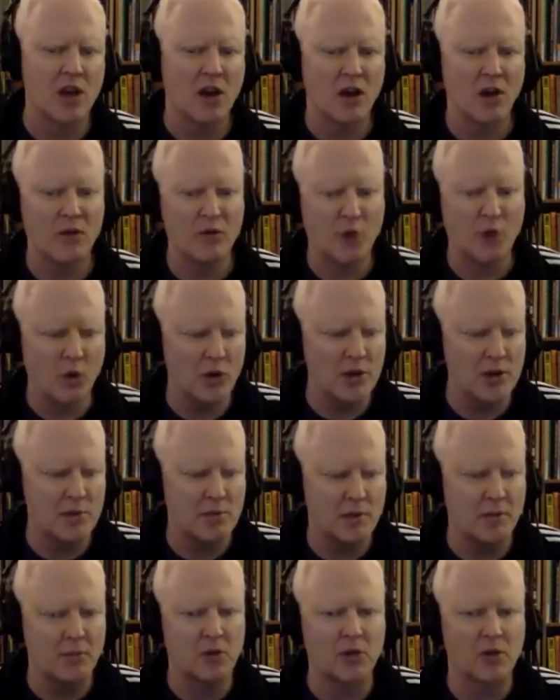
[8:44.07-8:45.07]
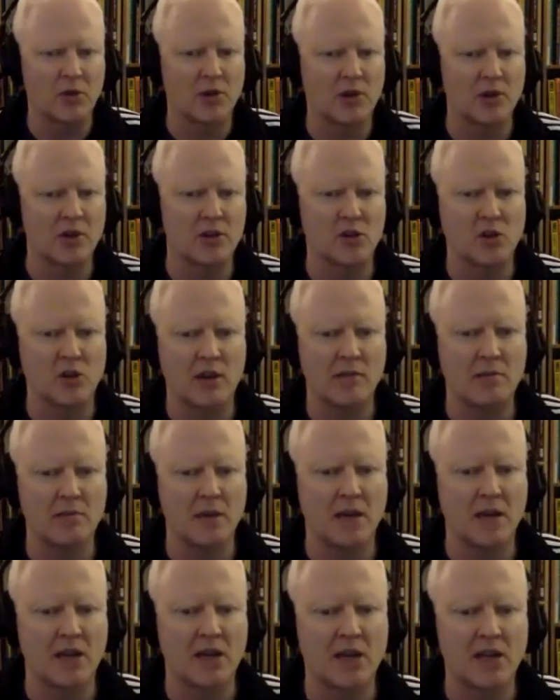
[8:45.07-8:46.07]
Of course people are going to try and
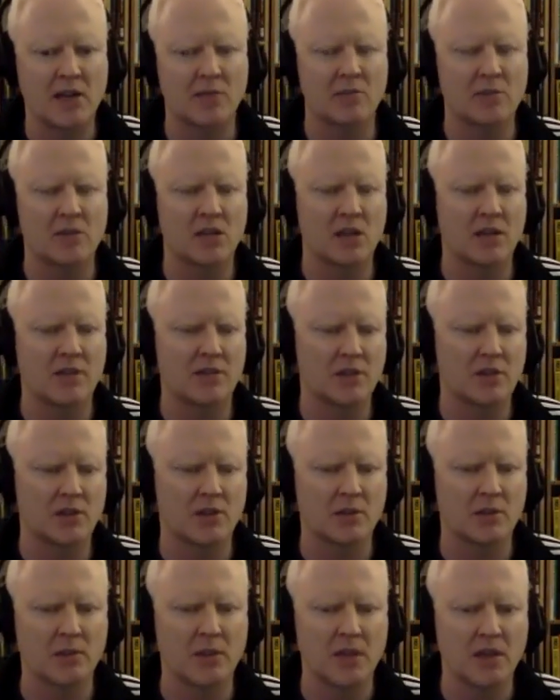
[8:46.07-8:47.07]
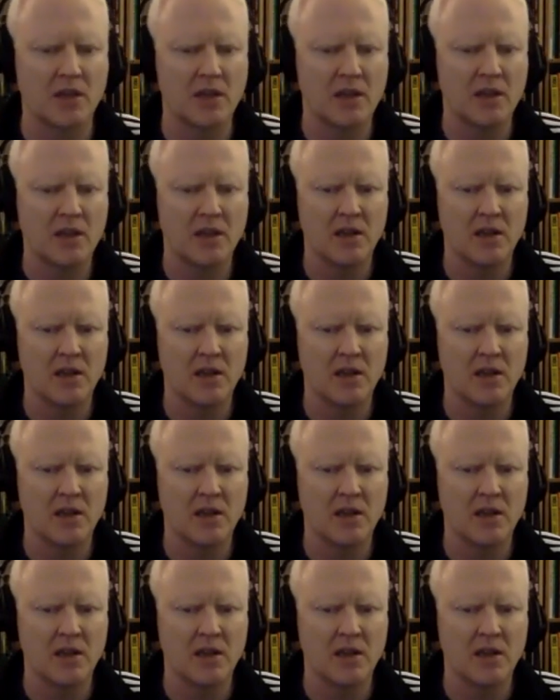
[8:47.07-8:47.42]
medicate themselves a little bit,